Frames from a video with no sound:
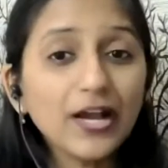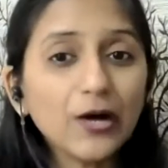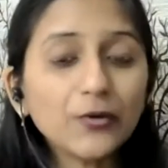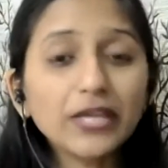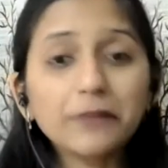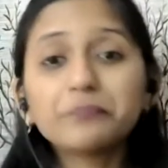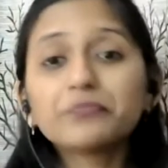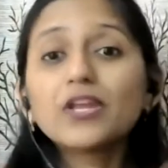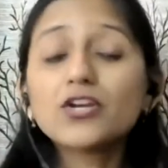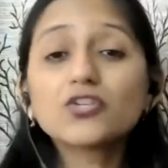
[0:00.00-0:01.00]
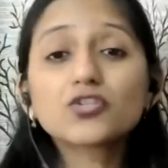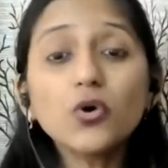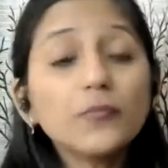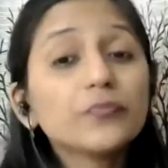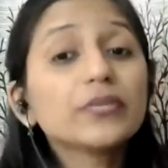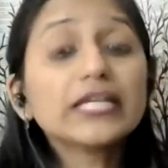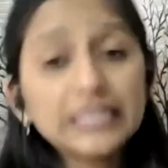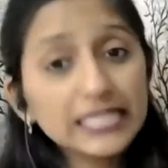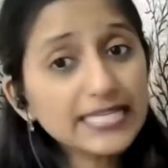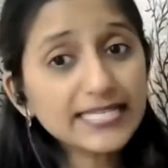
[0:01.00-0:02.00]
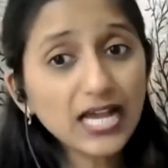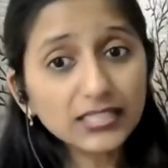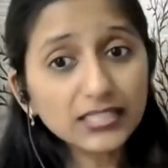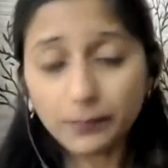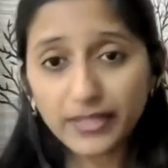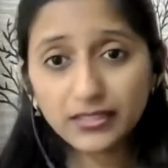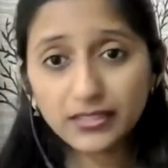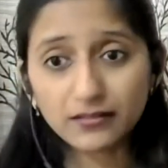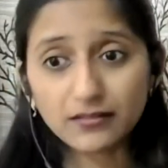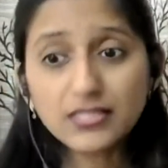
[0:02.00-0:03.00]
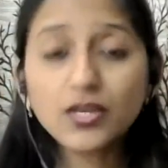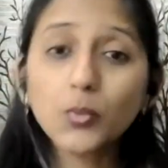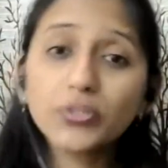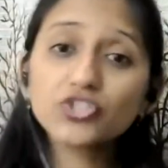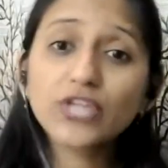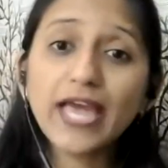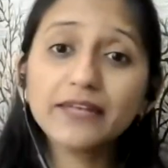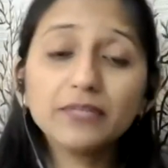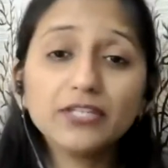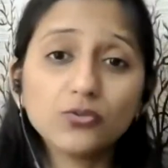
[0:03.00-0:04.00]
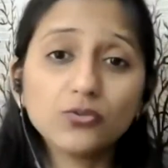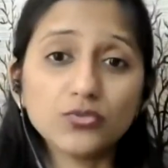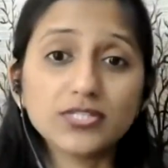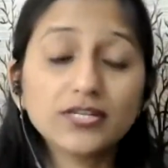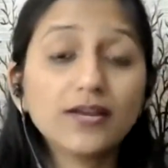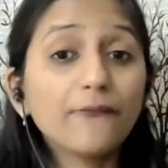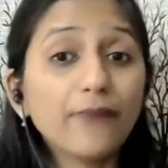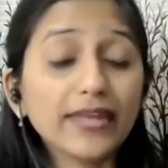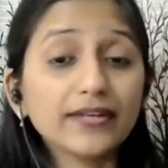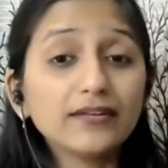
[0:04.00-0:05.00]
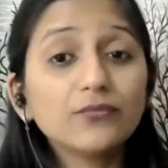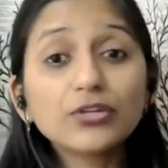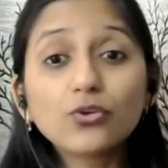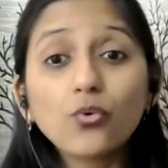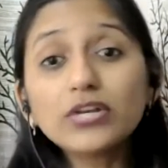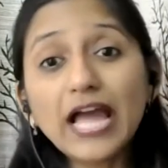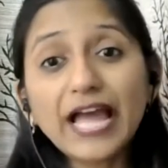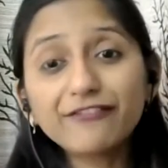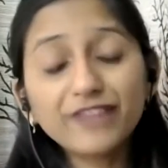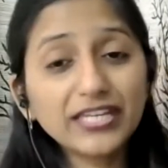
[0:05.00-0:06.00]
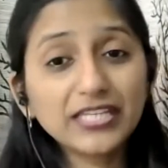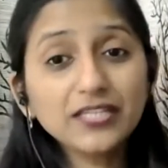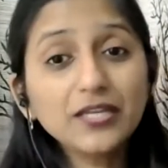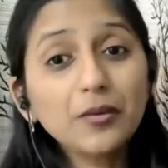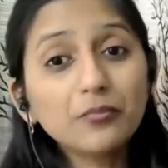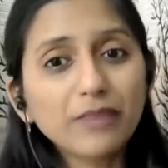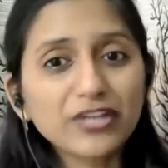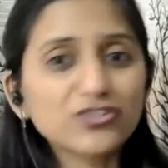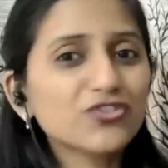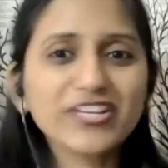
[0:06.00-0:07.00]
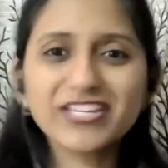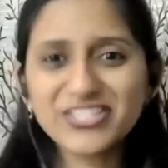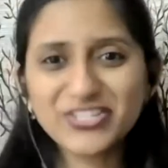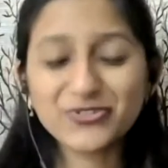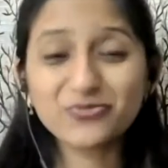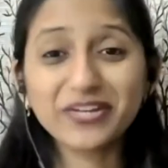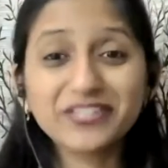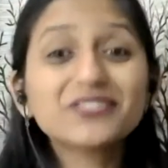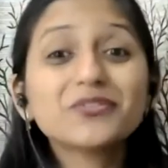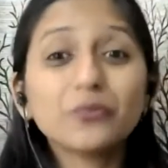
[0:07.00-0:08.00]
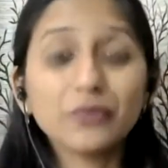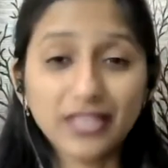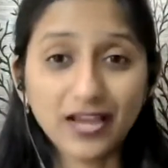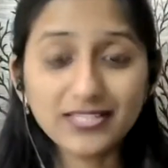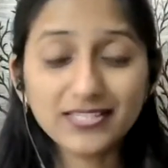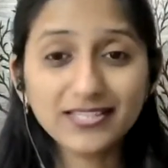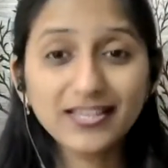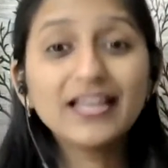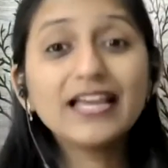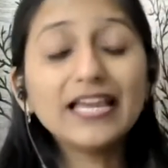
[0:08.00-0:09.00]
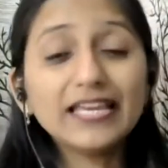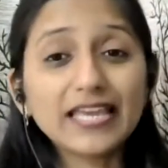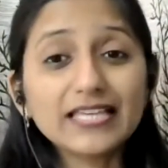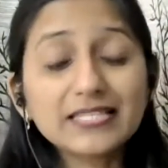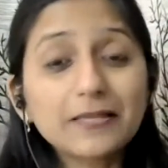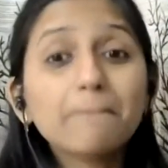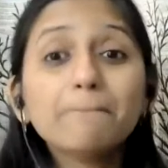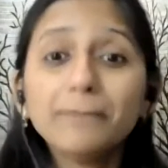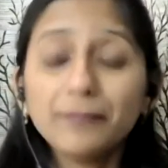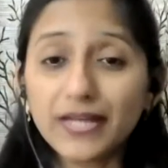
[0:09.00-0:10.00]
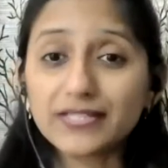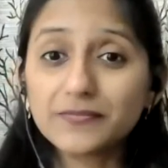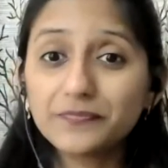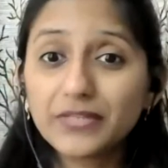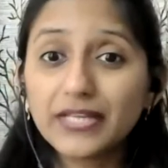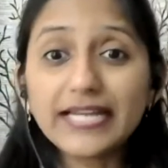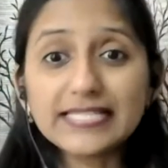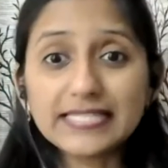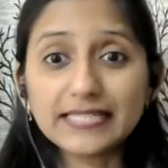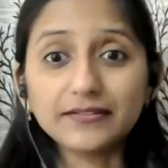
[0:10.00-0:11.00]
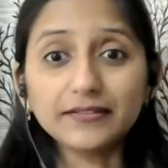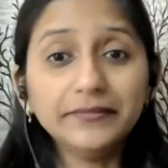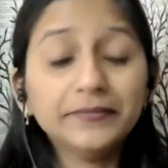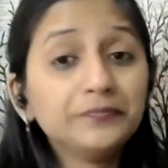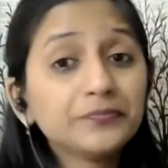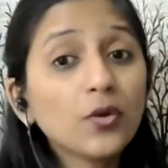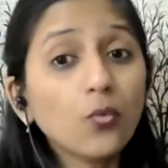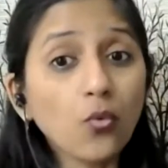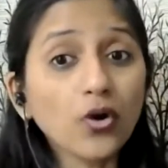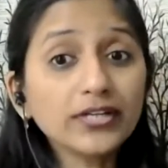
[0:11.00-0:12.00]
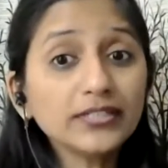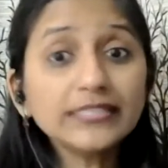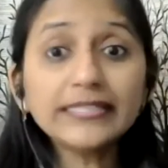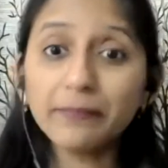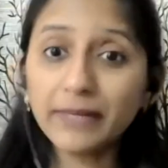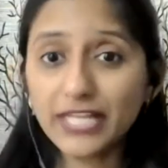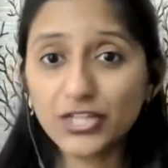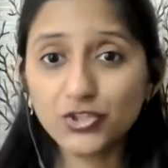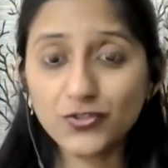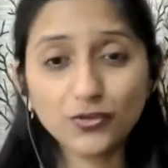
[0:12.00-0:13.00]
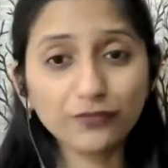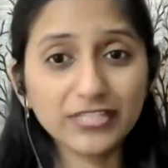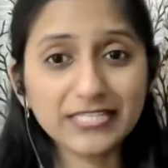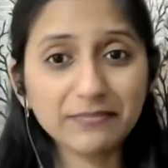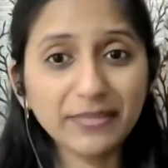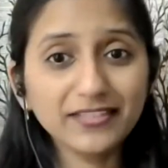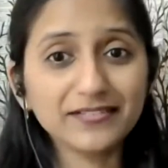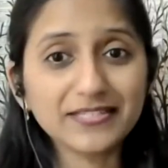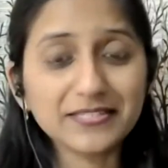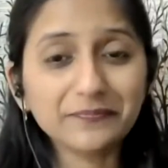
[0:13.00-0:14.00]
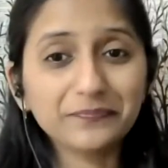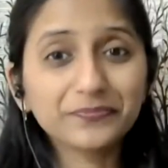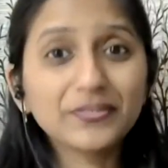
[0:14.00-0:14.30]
Okay, so these are the methods which can be used when we don't have any measuring instrument with us. Yes, but let's see what are the limitations of these methods.